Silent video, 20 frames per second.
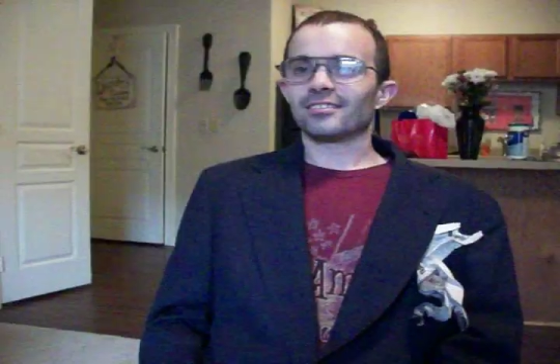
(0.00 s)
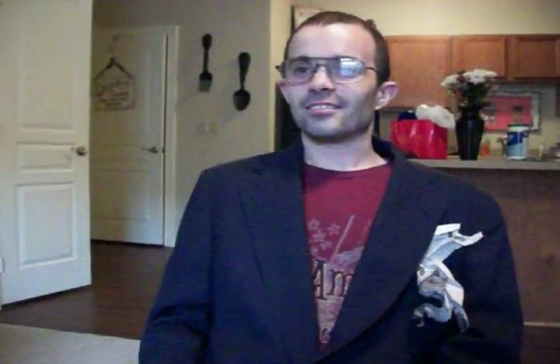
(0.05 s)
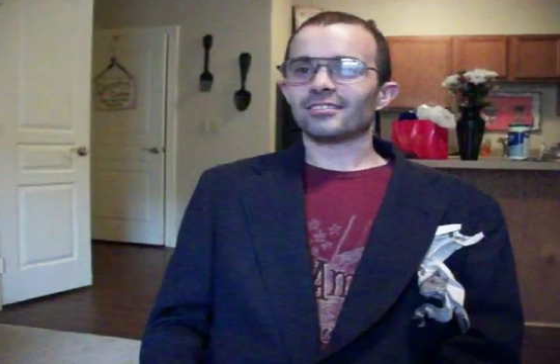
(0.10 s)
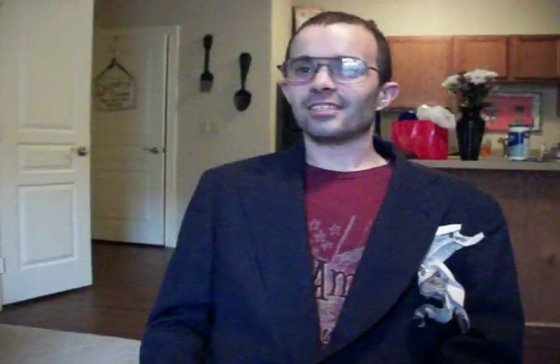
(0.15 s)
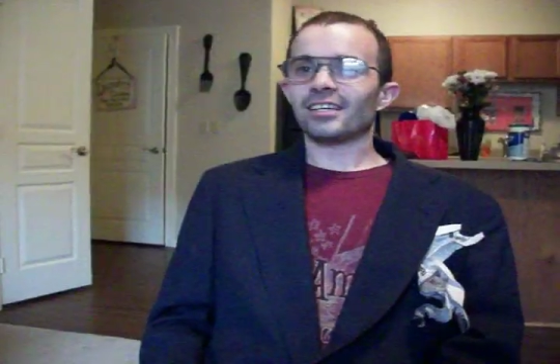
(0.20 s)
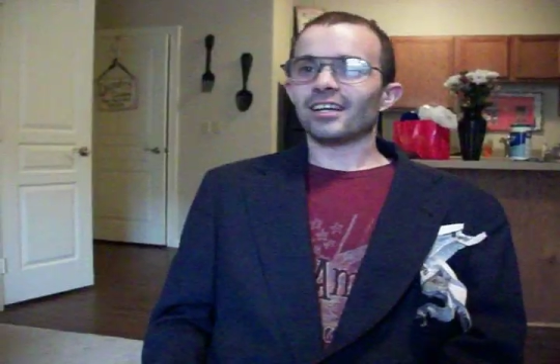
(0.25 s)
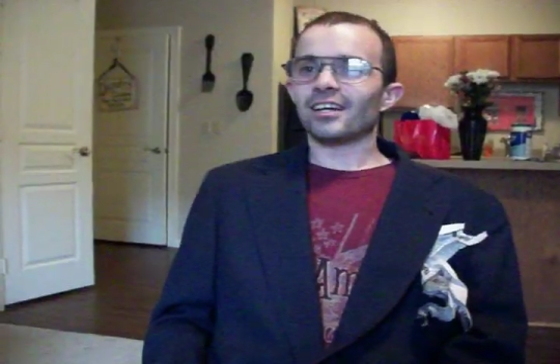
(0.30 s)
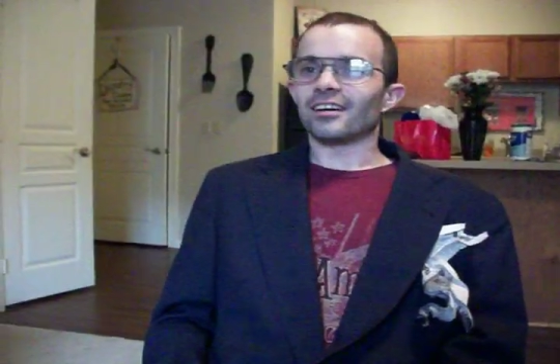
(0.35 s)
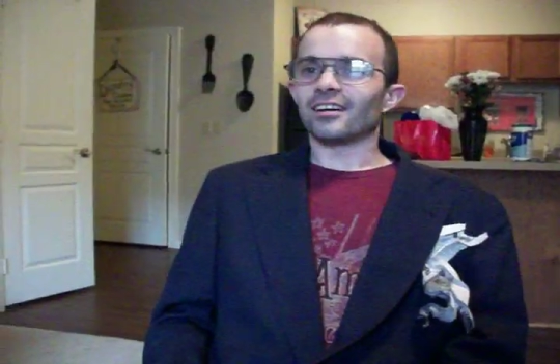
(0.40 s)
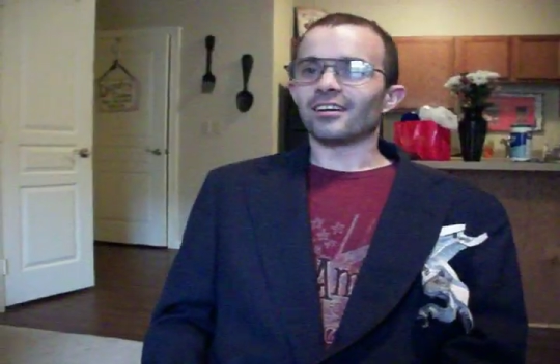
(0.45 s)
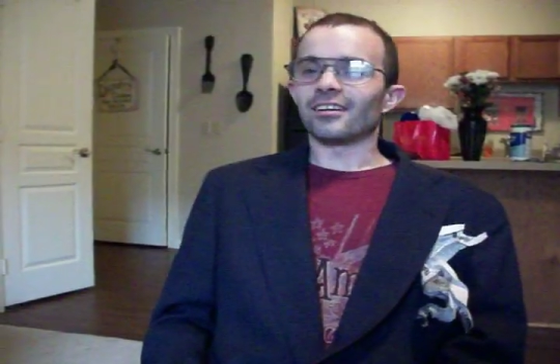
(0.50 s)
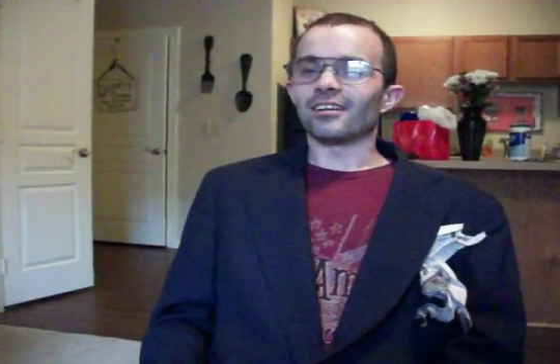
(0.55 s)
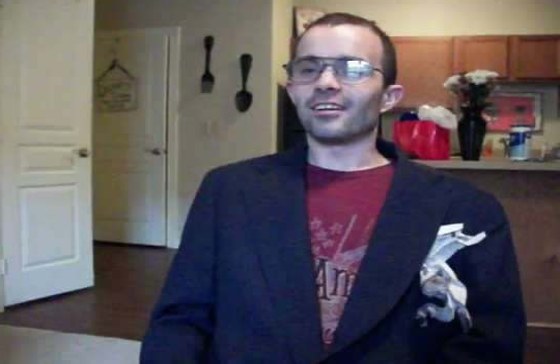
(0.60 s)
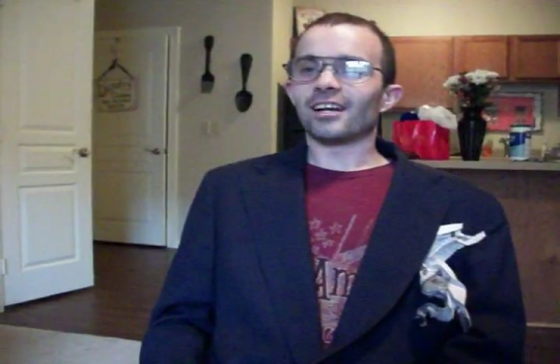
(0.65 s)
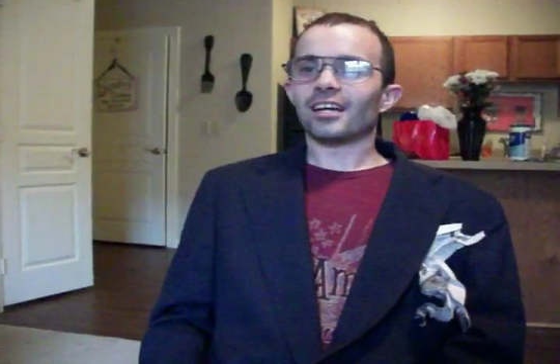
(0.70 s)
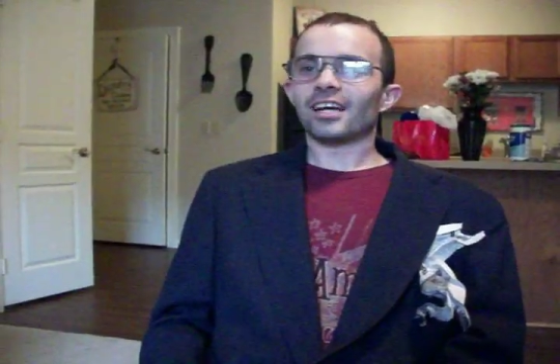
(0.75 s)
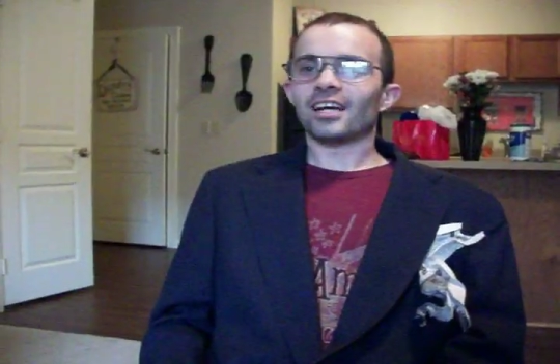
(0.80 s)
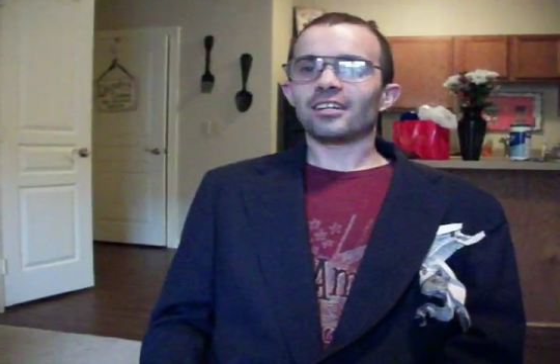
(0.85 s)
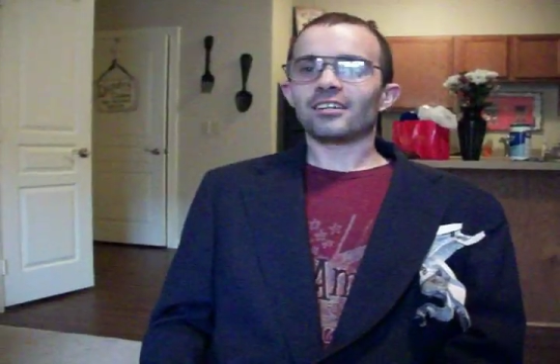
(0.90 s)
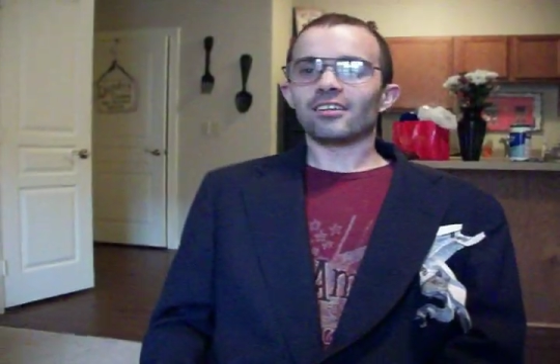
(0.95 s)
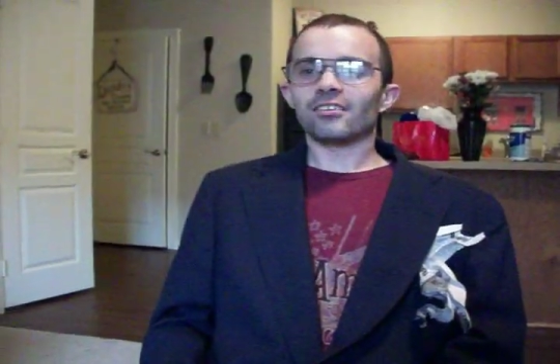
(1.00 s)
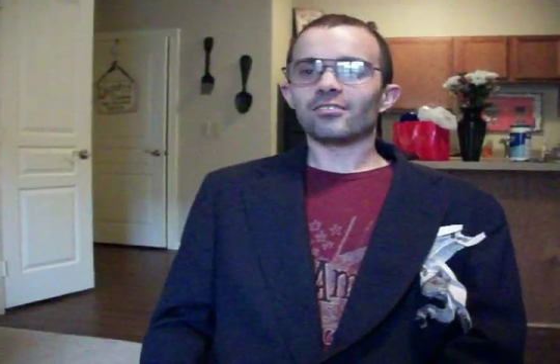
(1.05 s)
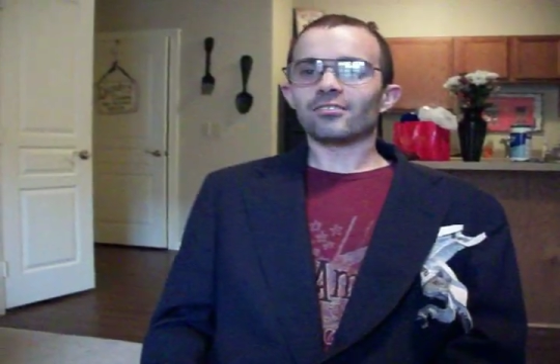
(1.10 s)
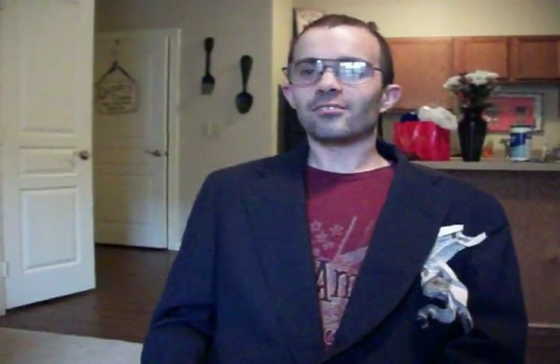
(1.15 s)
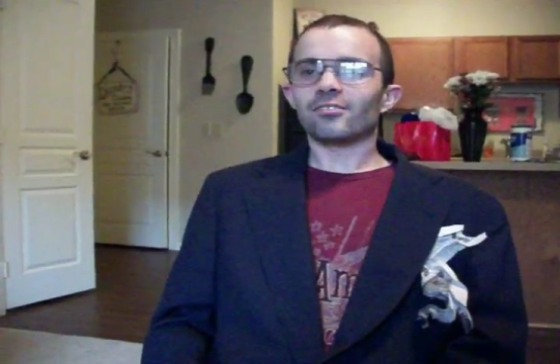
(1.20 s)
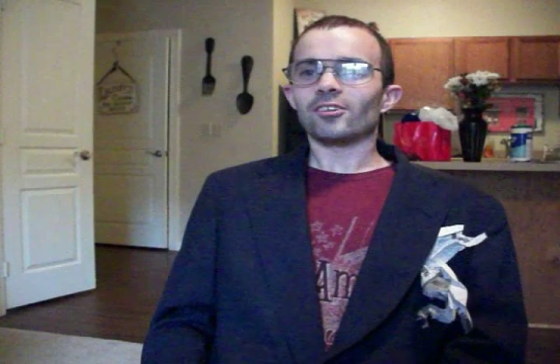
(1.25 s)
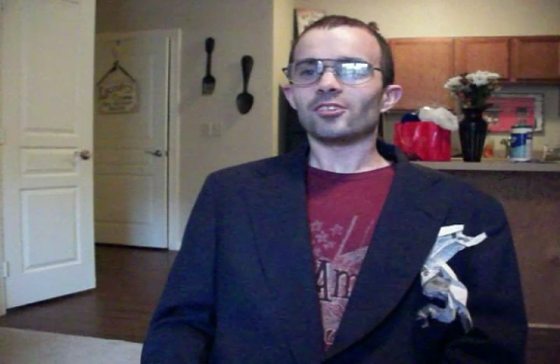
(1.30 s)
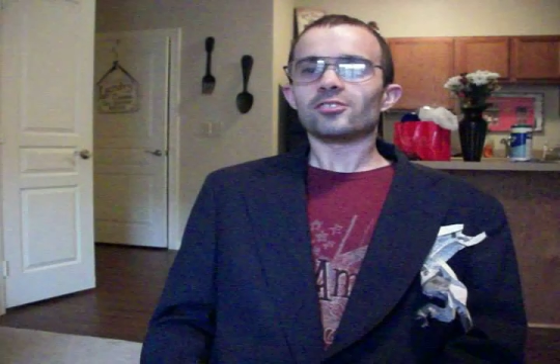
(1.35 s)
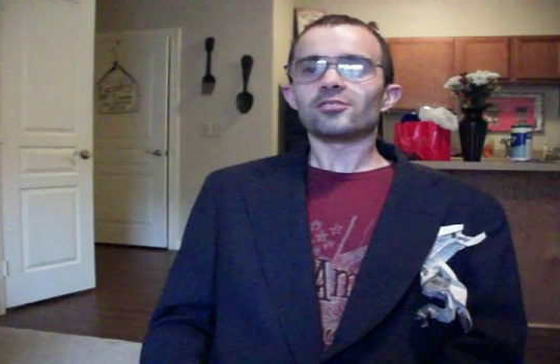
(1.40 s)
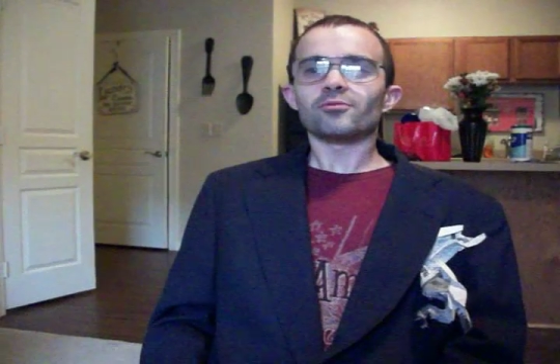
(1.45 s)
Yeah, I got another
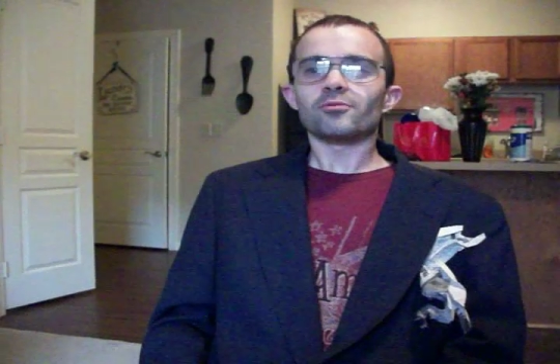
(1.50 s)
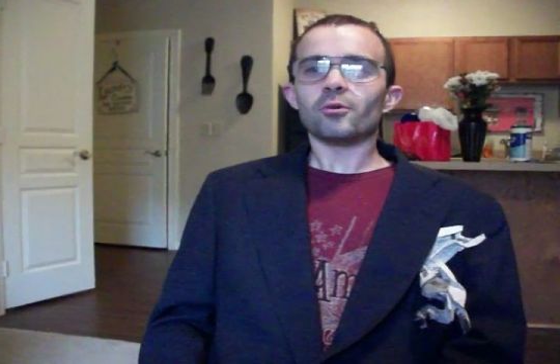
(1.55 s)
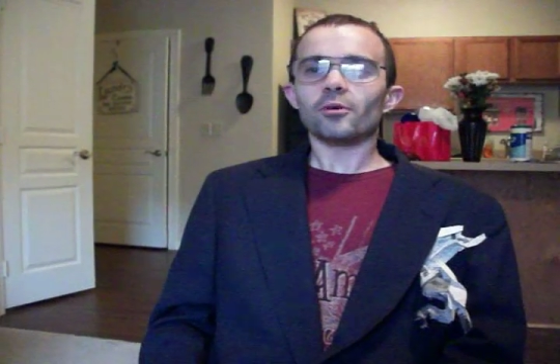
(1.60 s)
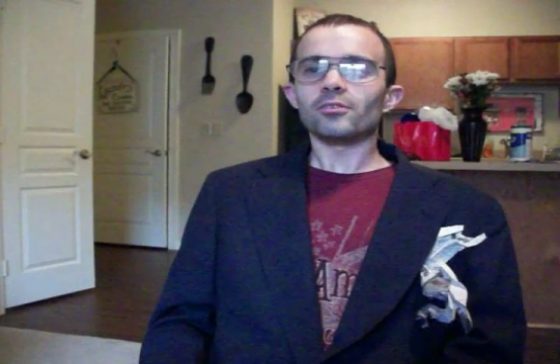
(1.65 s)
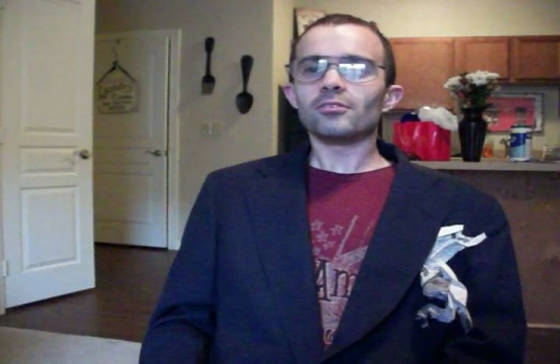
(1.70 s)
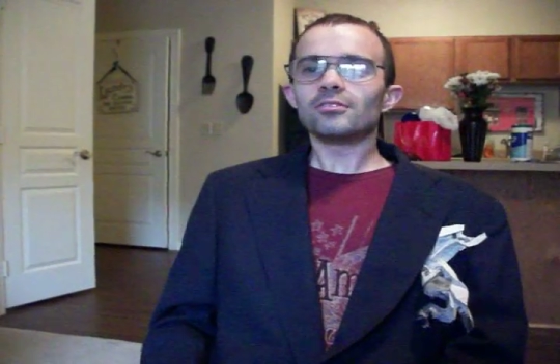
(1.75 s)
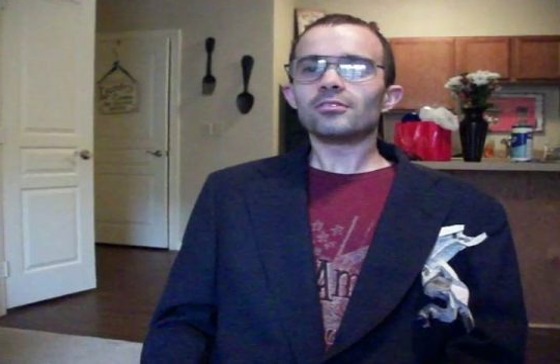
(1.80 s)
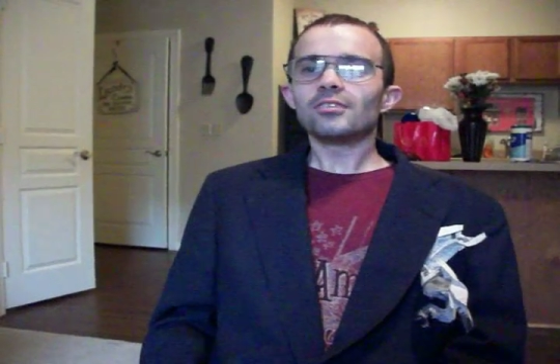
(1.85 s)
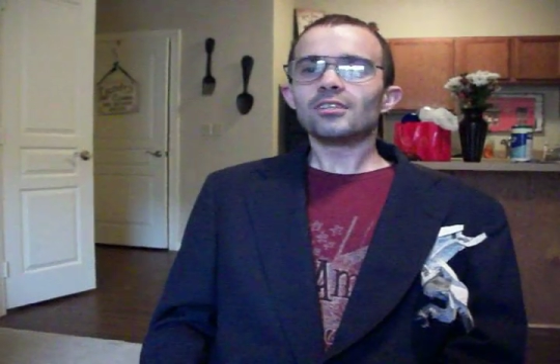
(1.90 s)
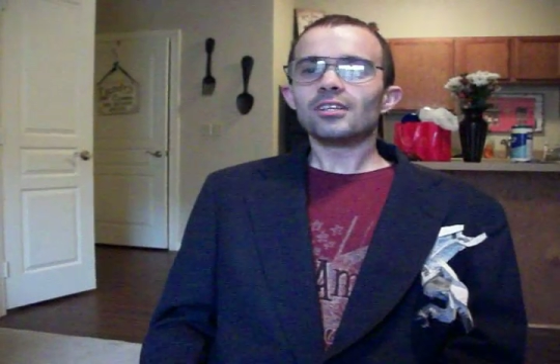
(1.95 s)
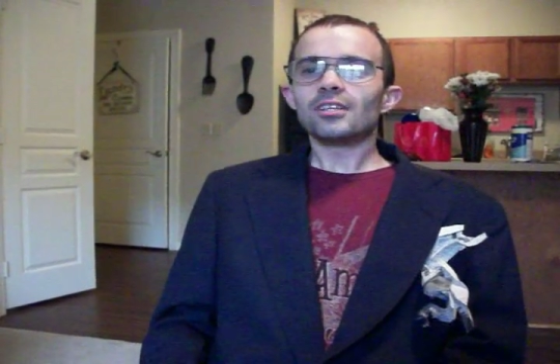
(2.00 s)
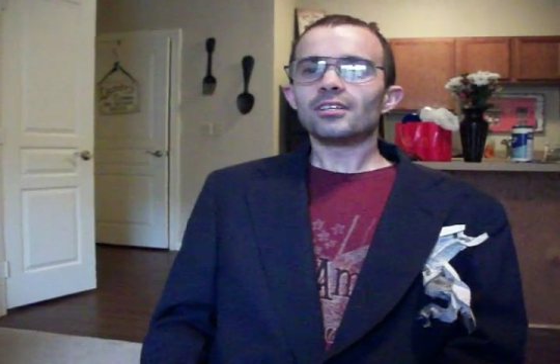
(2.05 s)
question for you.